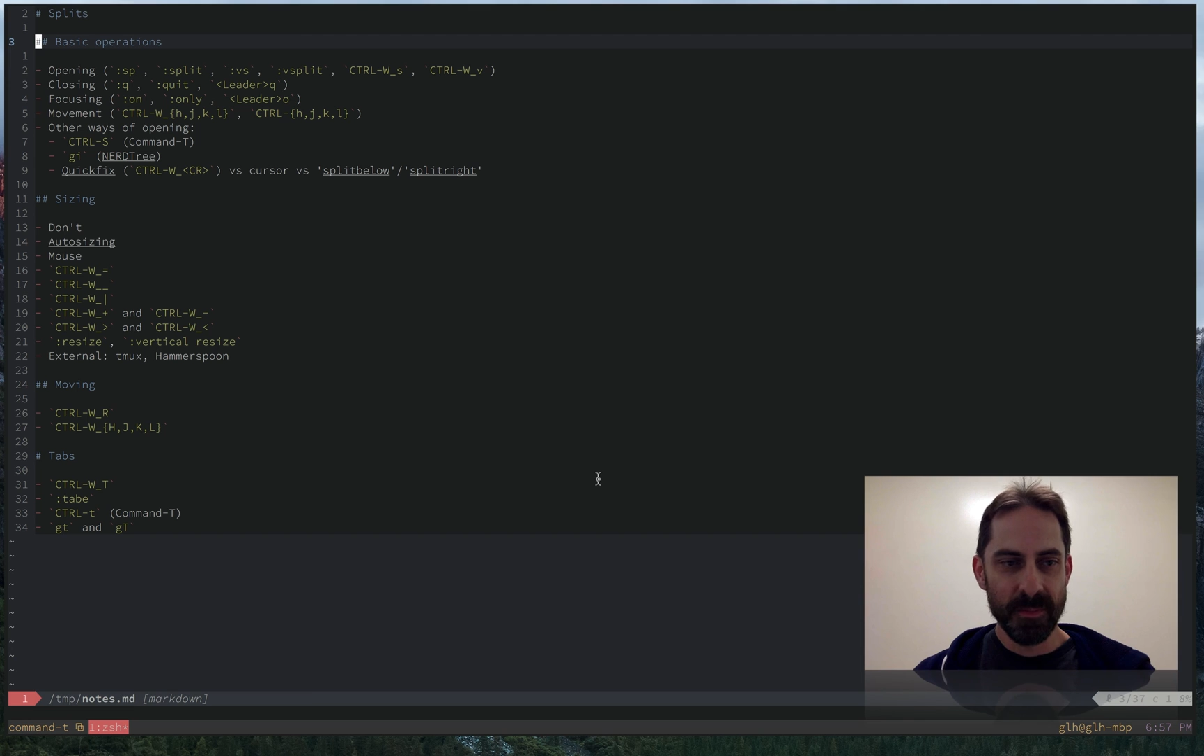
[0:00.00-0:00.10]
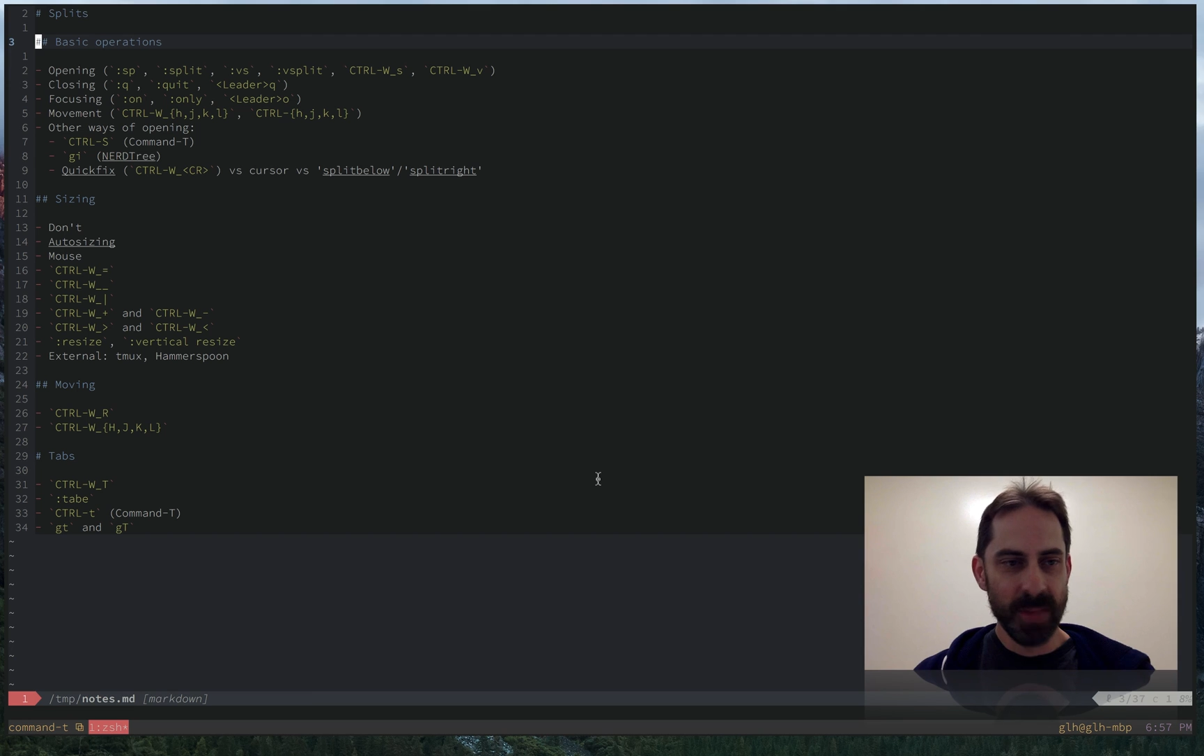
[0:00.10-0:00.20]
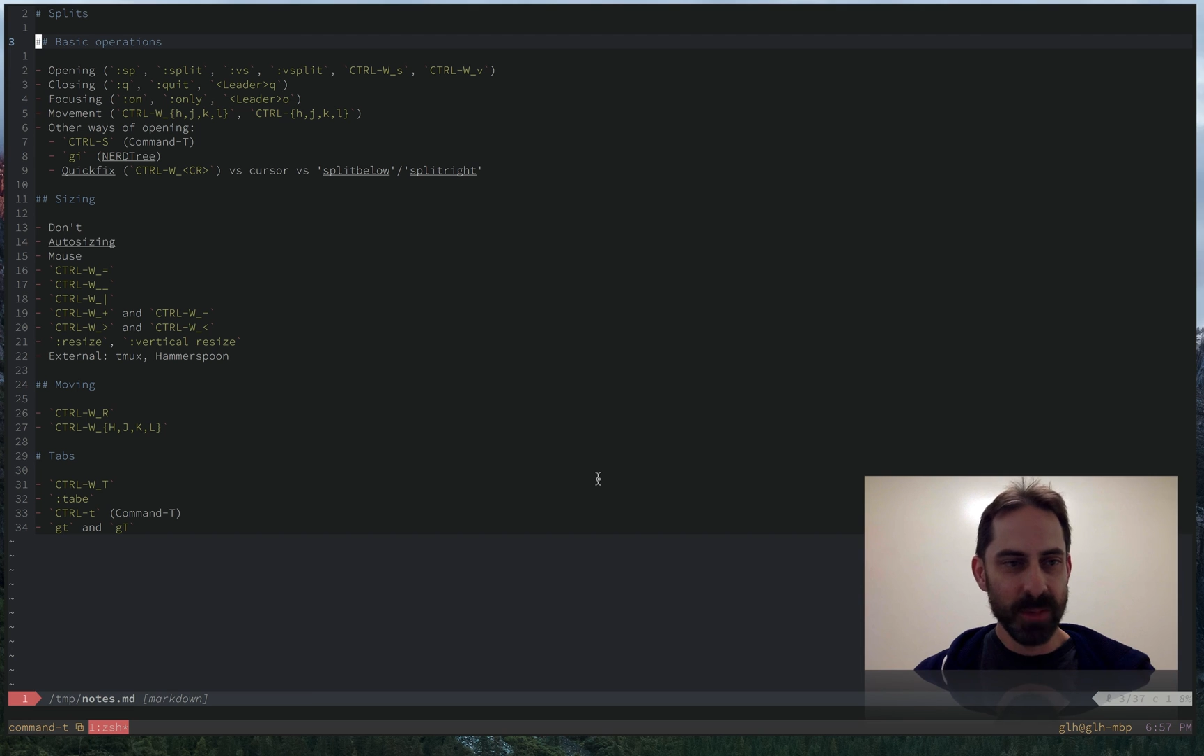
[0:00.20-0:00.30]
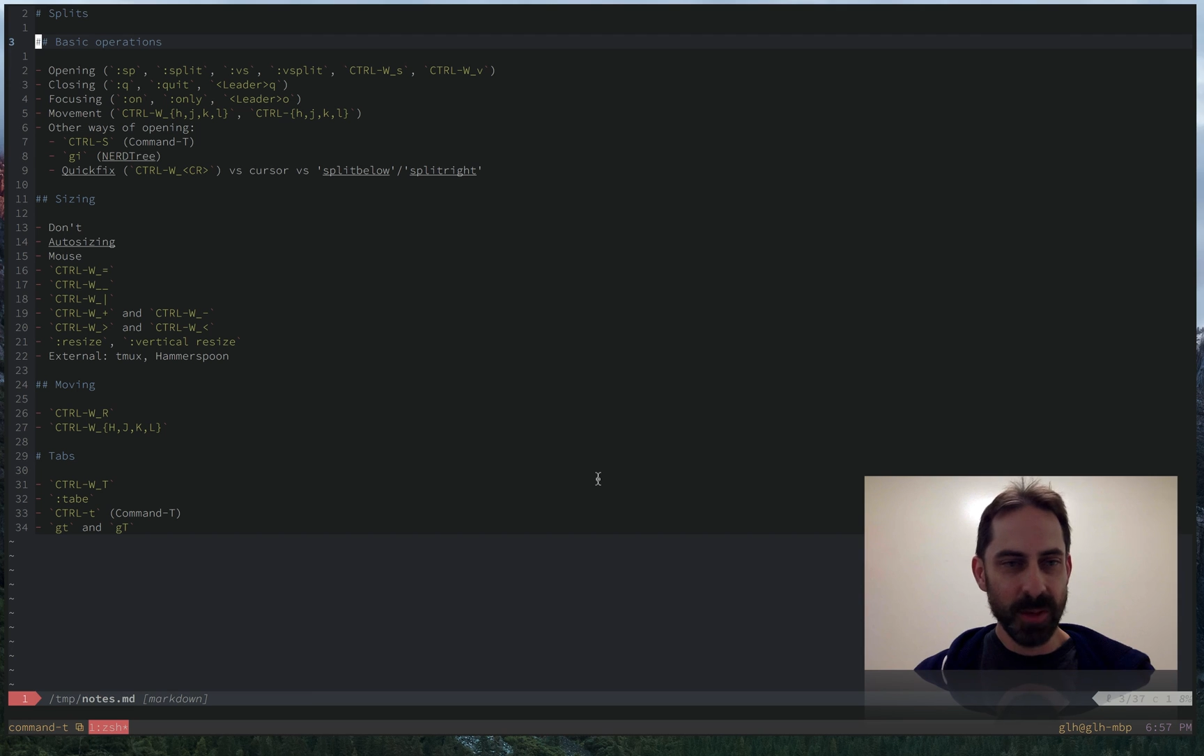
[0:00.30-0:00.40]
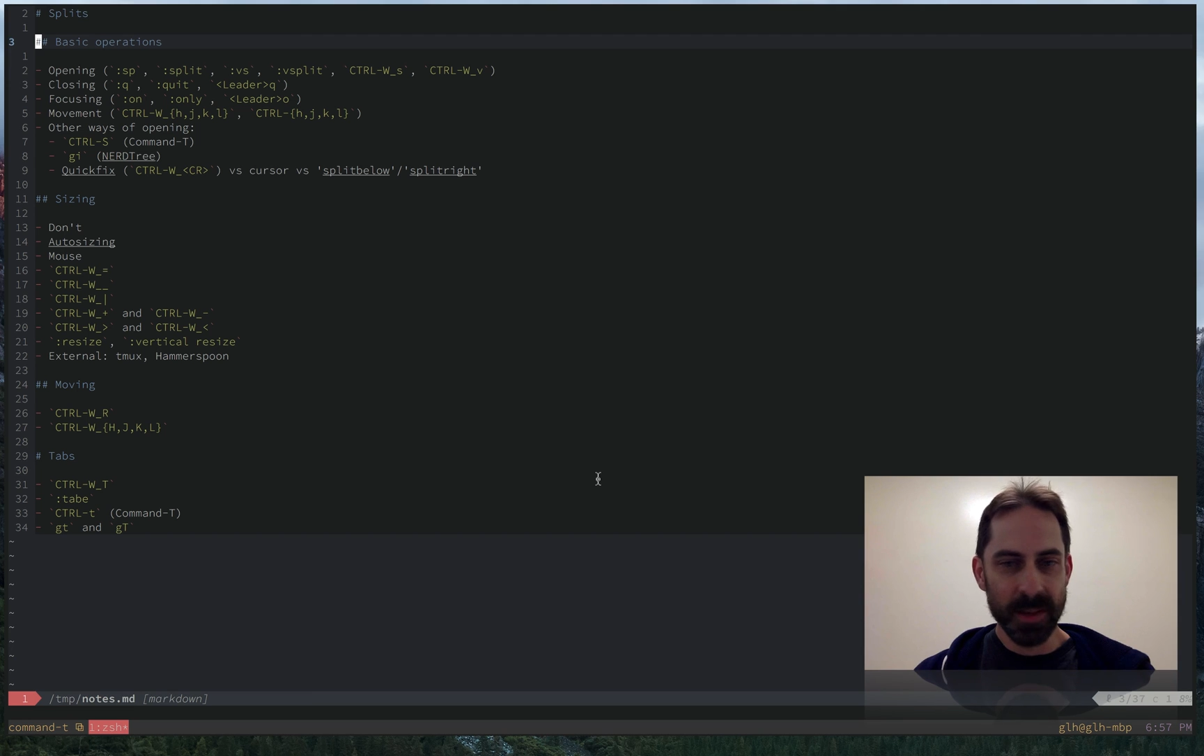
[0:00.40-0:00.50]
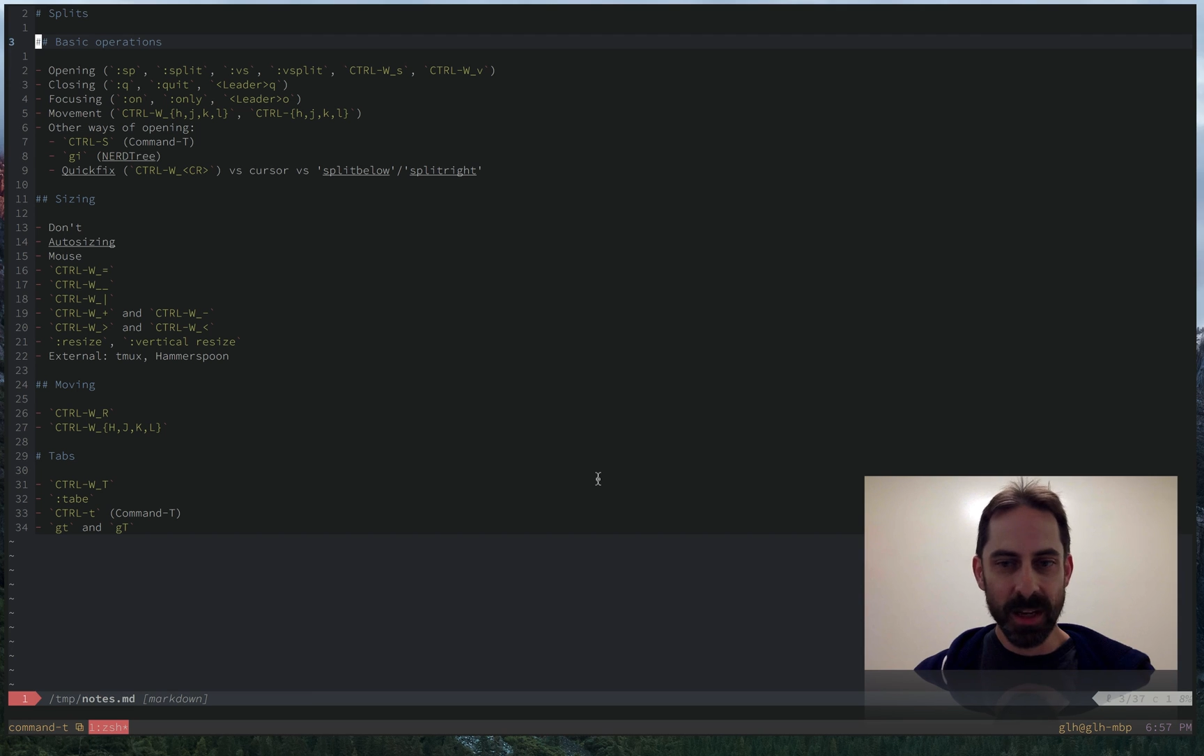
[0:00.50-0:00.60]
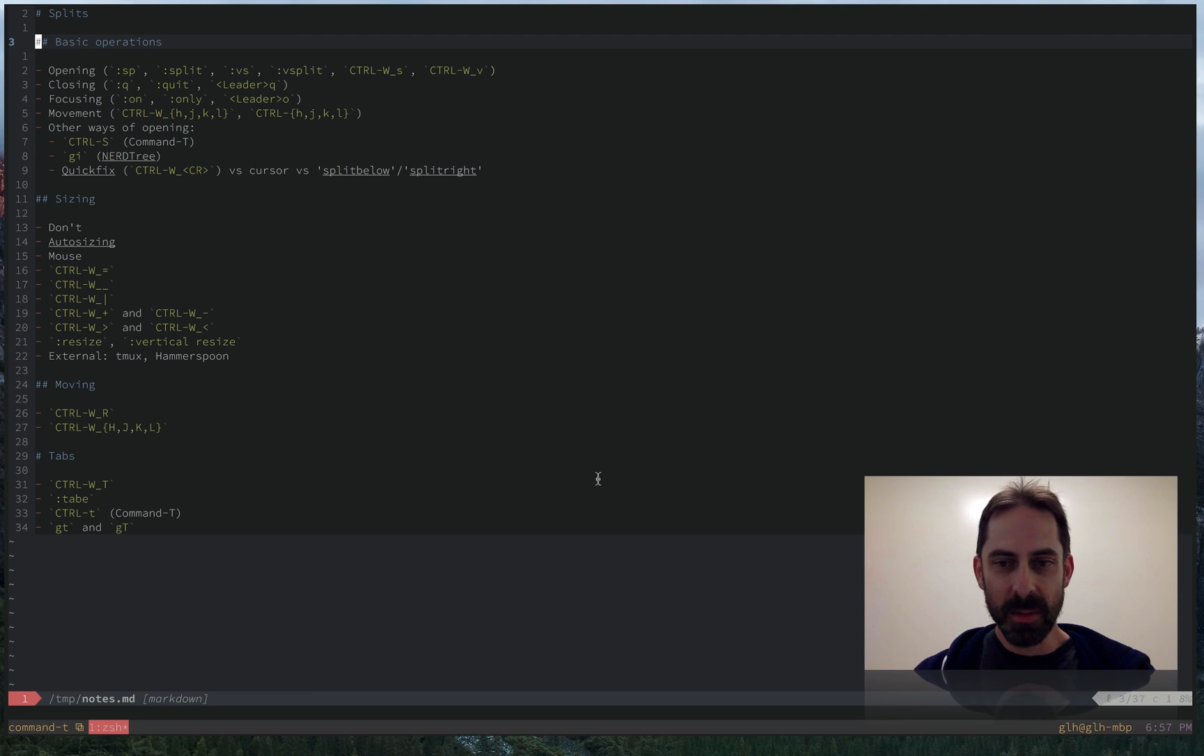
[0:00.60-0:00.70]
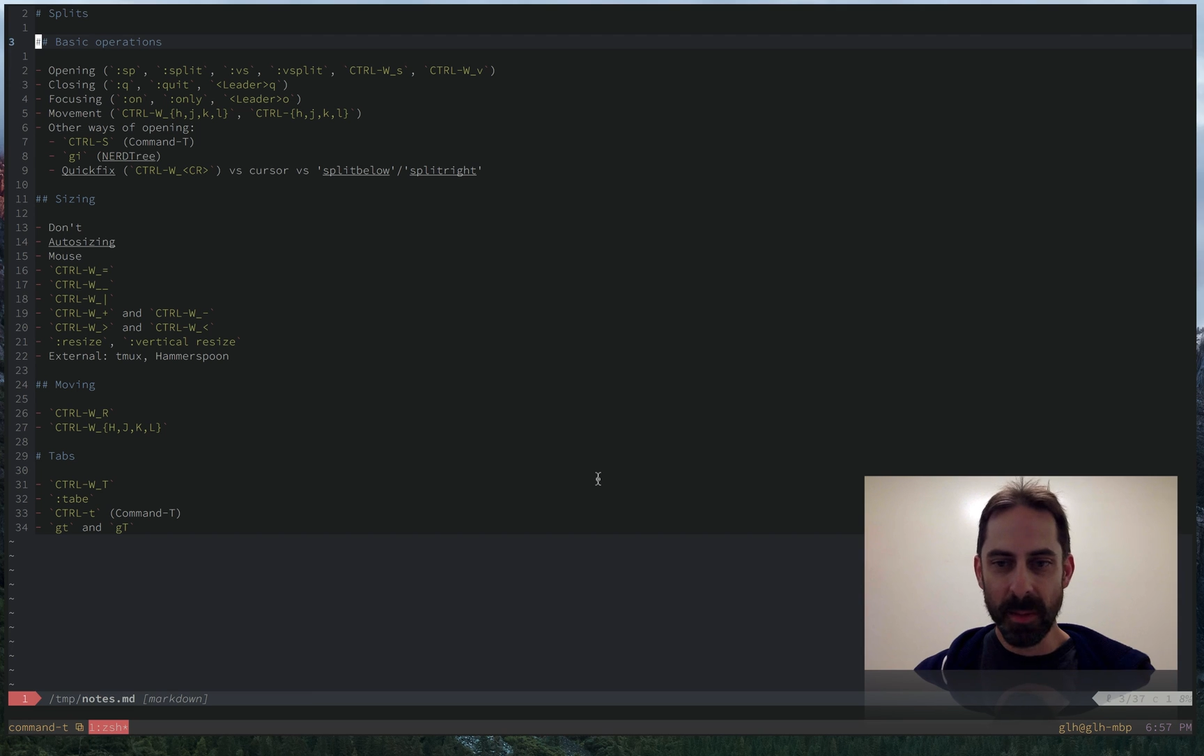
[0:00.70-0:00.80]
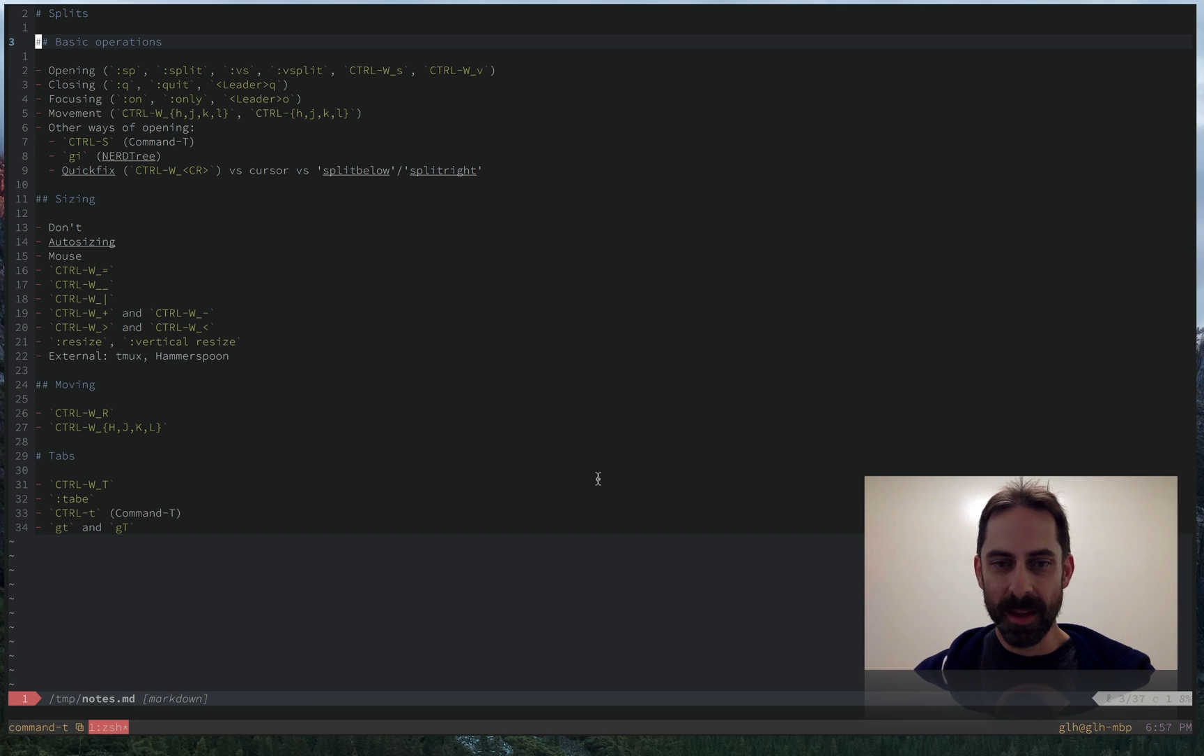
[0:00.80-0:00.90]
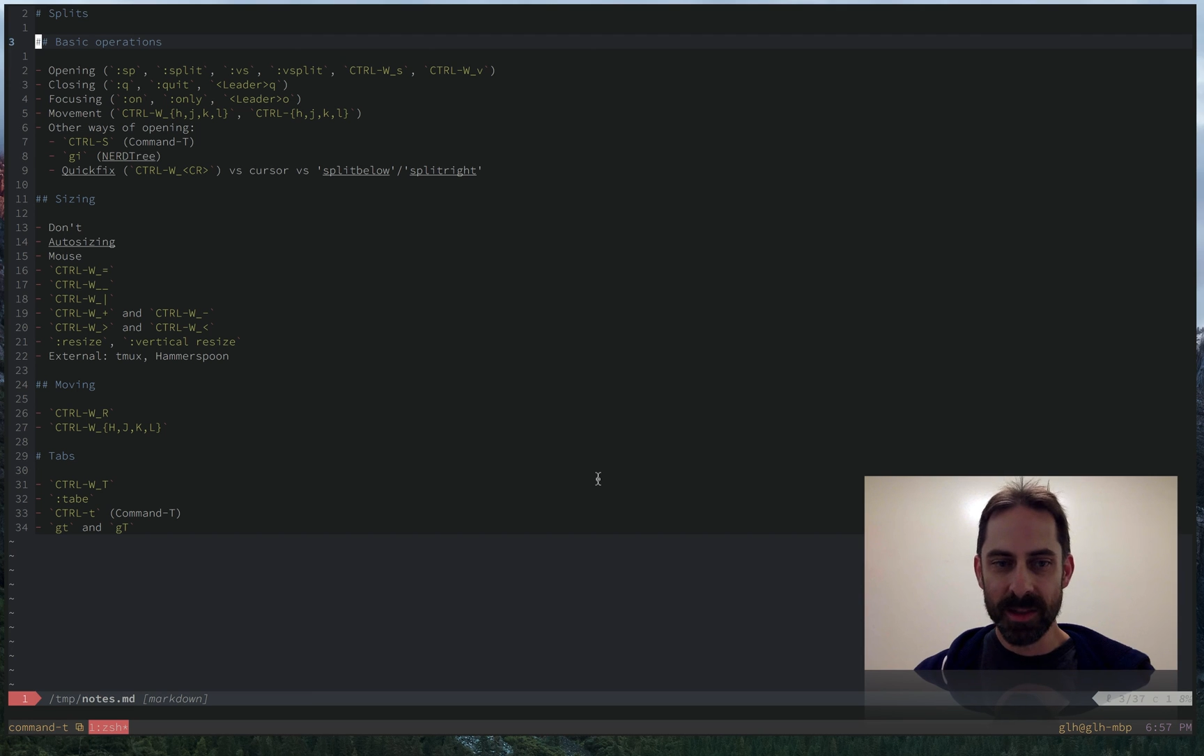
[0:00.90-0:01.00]
This one is going to
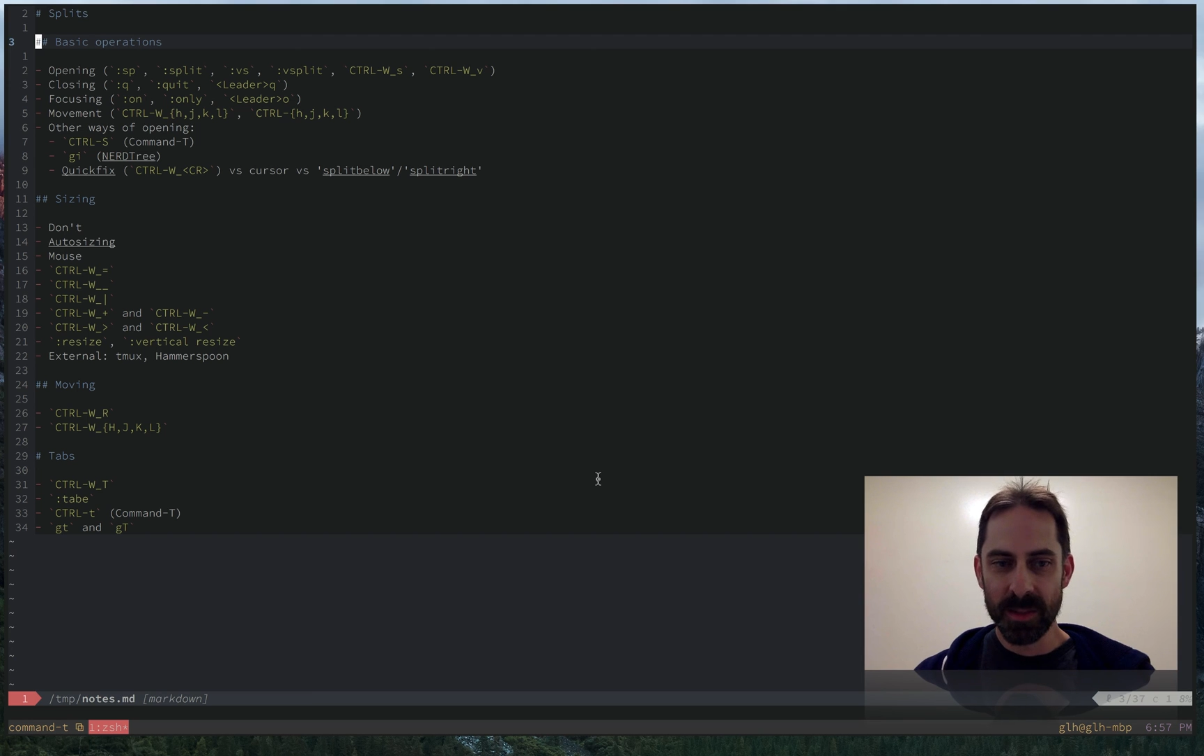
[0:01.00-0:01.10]
be about